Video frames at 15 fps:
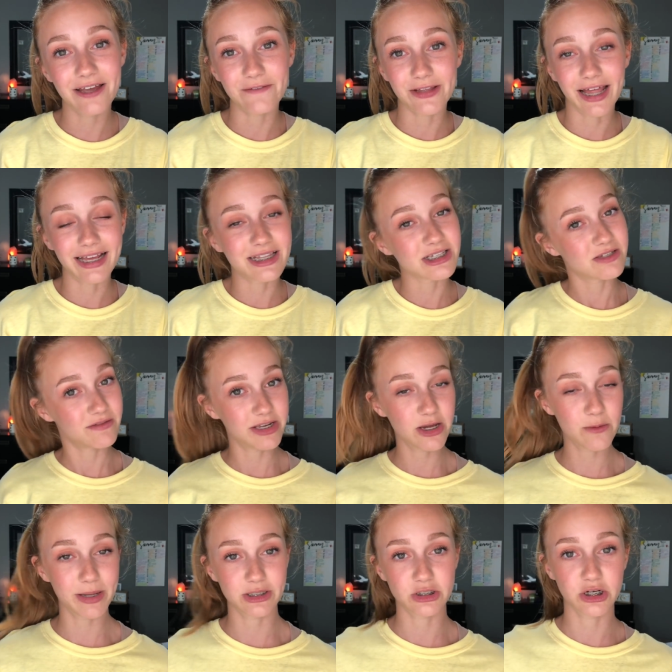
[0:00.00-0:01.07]
If you like this
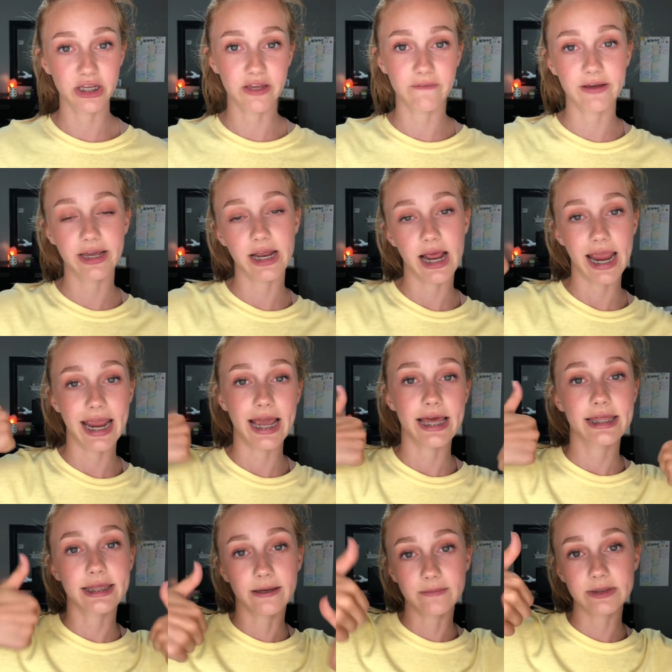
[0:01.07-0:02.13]
video, make sure to give it a
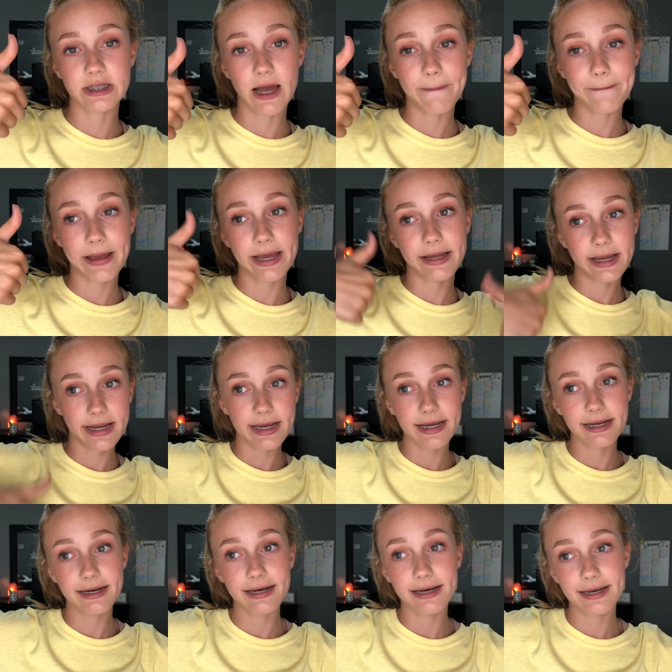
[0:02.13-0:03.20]
thumbs up.
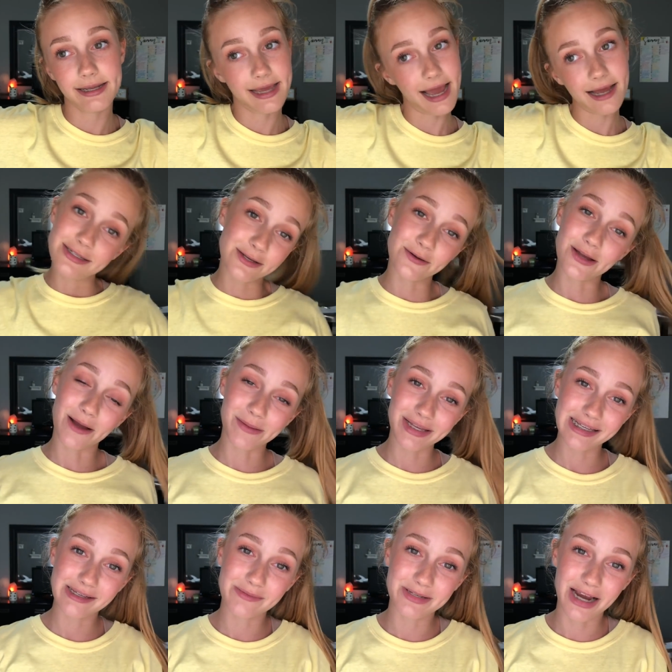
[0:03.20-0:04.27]
And yeah, so
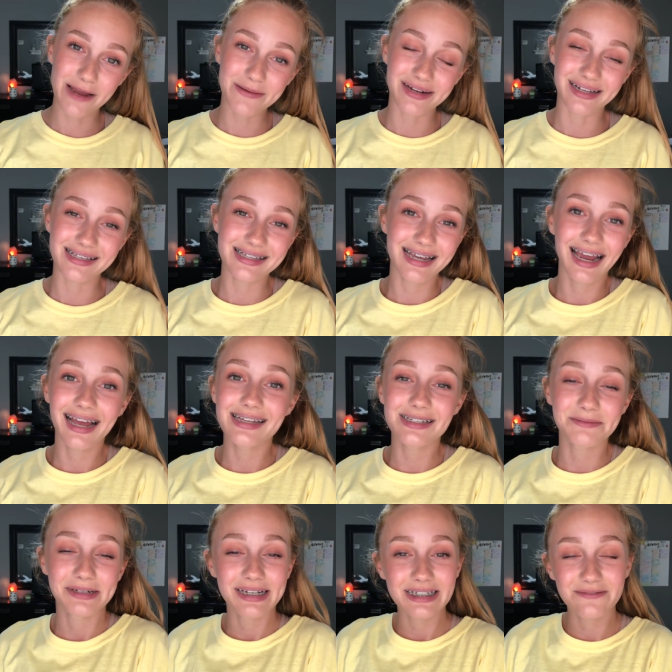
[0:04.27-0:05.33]
comment, like, subscribe, and I'll see you guys
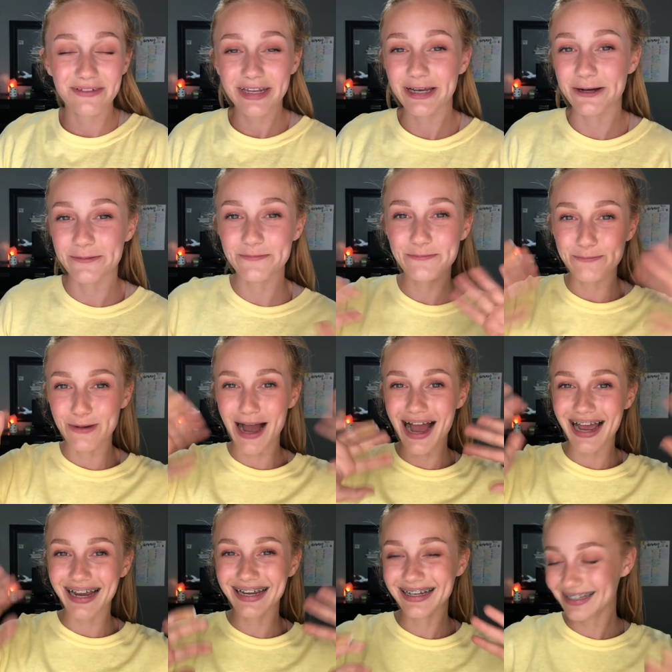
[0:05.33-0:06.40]
in my next video.
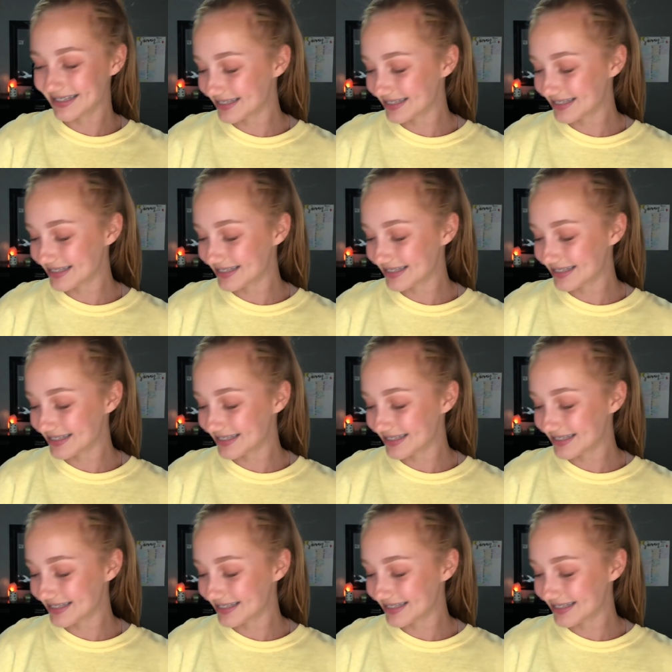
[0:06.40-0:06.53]
Bye!